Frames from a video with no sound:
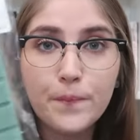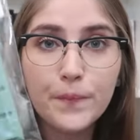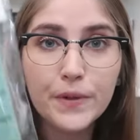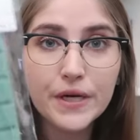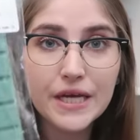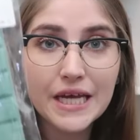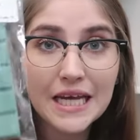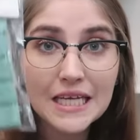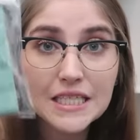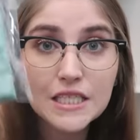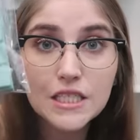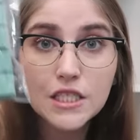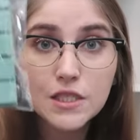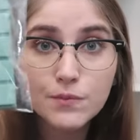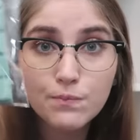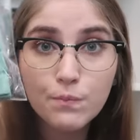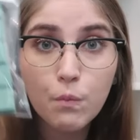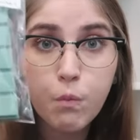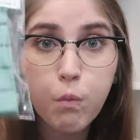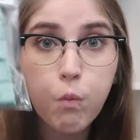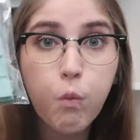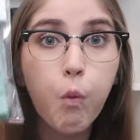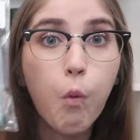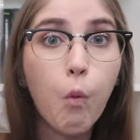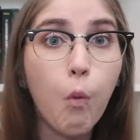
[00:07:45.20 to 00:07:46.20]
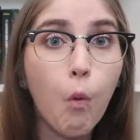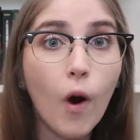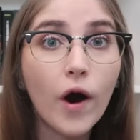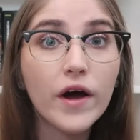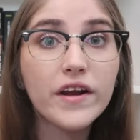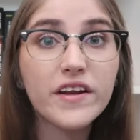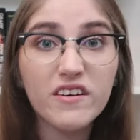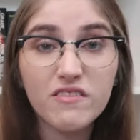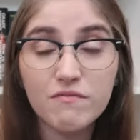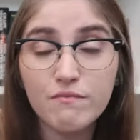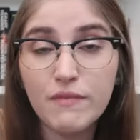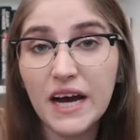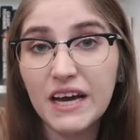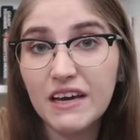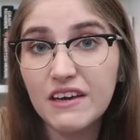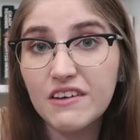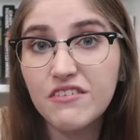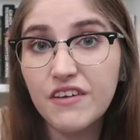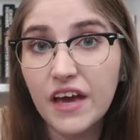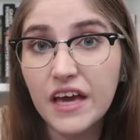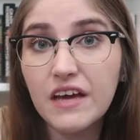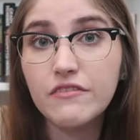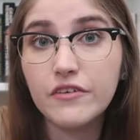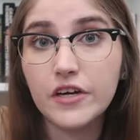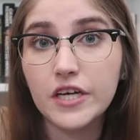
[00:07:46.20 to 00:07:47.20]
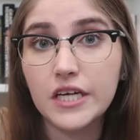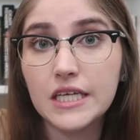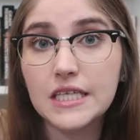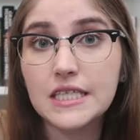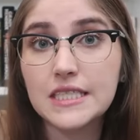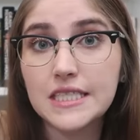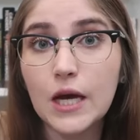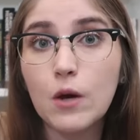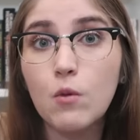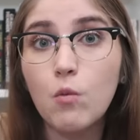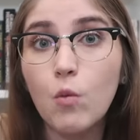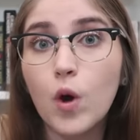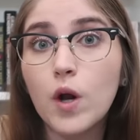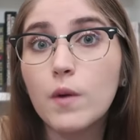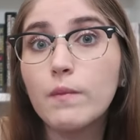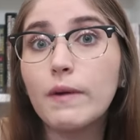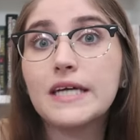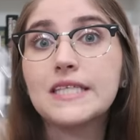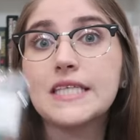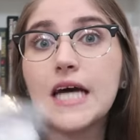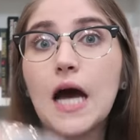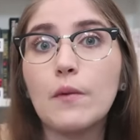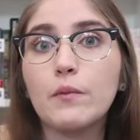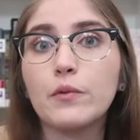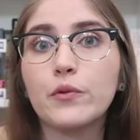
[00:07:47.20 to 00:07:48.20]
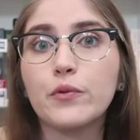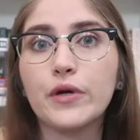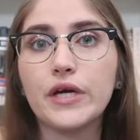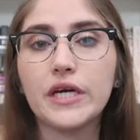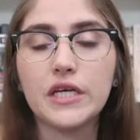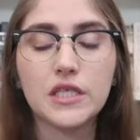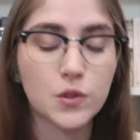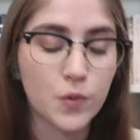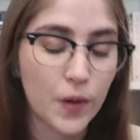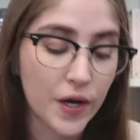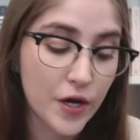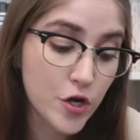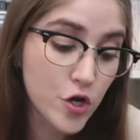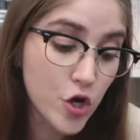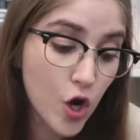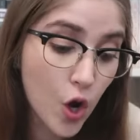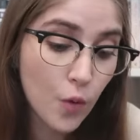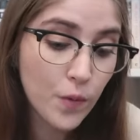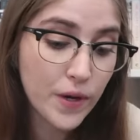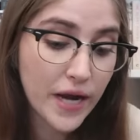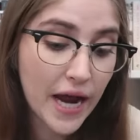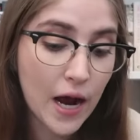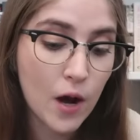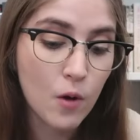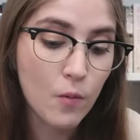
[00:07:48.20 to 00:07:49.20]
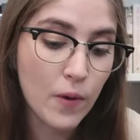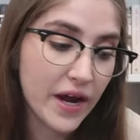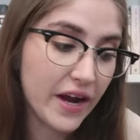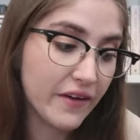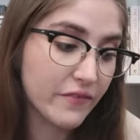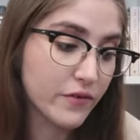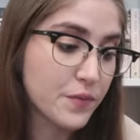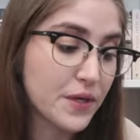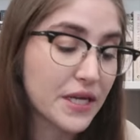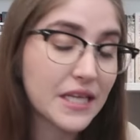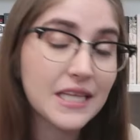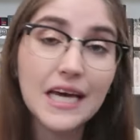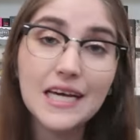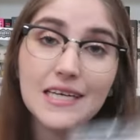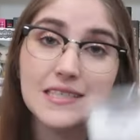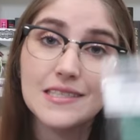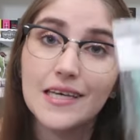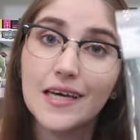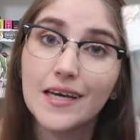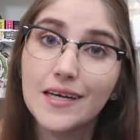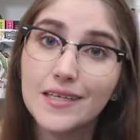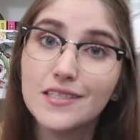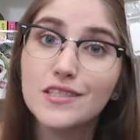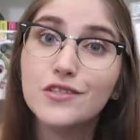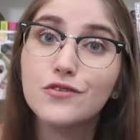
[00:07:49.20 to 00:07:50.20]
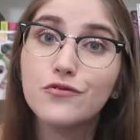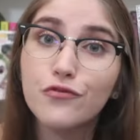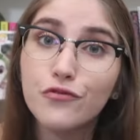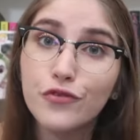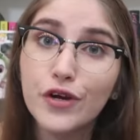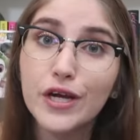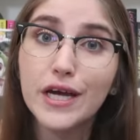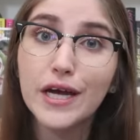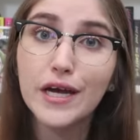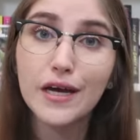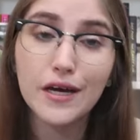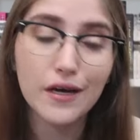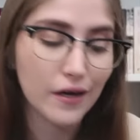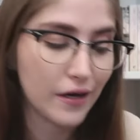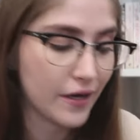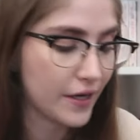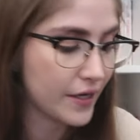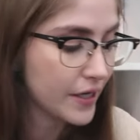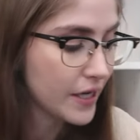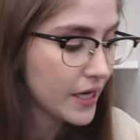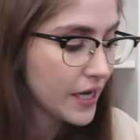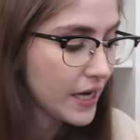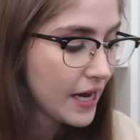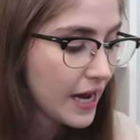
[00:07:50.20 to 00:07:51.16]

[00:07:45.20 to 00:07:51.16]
But it's one of my favorite. It's like one of my top three. So I know now why everybody likes it, because it's freaking good.